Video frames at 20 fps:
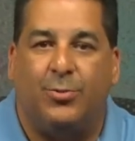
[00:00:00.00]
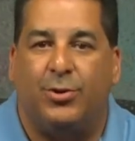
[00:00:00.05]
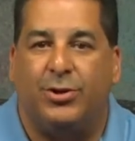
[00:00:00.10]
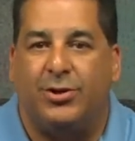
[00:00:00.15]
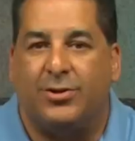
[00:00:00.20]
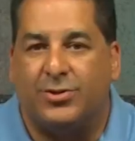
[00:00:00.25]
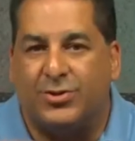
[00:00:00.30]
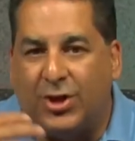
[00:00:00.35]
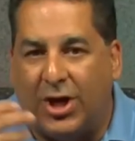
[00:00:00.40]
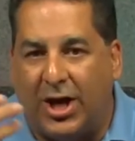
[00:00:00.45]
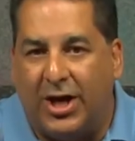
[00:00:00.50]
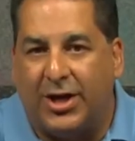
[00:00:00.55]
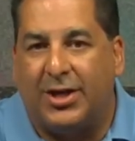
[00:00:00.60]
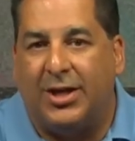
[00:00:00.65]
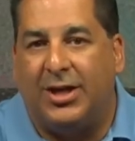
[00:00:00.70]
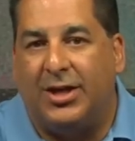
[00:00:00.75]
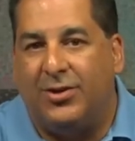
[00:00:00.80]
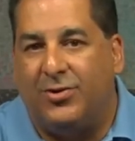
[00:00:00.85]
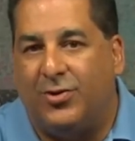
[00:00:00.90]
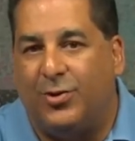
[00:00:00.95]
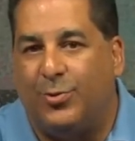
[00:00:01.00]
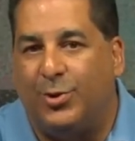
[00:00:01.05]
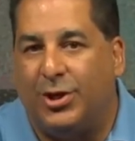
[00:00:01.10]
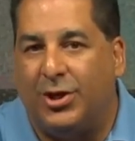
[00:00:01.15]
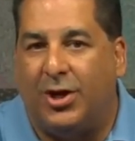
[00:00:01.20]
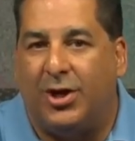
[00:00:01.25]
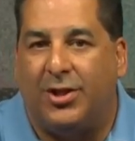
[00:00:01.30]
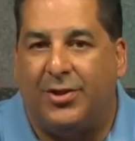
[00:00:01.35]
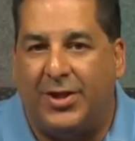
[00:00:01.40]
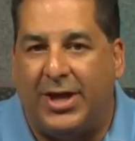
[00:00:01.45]
When you're talking and doing
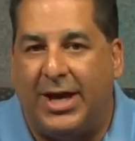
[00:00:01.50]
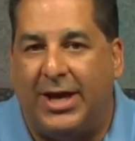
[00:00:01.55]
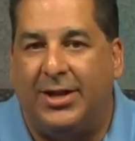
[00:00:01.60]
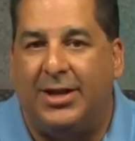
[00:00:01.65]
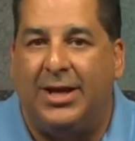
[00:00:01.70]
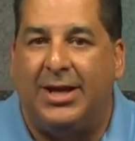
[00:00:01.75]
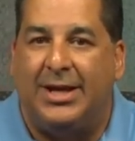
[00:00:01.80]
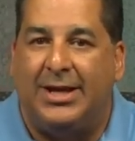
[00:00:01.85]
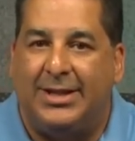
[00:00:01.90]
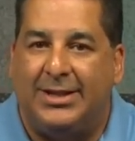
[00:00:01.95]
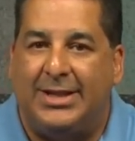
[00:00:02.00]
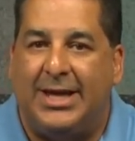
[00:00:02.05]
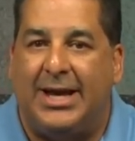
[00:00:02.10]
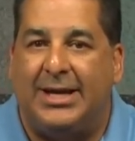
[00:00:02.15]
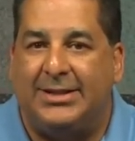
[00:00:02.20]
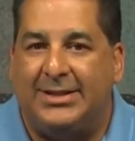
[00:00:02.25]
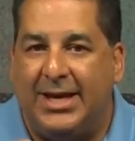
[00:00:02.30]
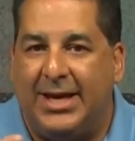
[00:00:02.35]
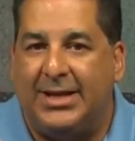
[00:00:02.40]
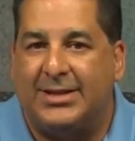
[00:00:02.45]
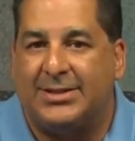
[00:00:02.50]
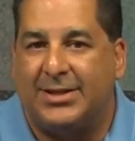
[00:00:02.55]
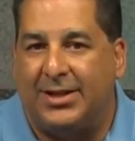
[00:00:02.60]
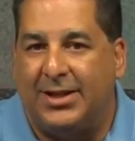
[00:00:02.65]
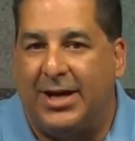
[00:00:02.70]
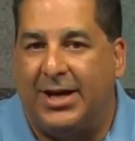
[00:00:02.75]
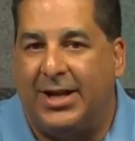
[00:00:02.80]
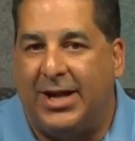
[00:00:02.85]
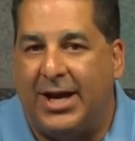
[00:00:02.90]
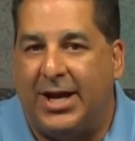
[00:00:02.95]
all that, that takes a
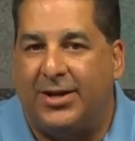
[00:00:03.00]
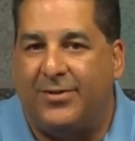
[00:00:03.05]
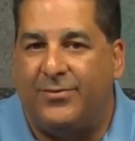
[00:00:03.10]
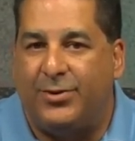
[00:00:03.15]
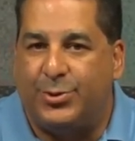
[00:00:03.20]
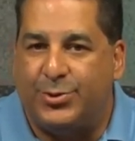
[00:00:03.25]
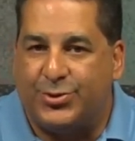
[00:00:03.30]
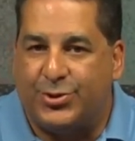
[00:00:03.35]
lot out of you.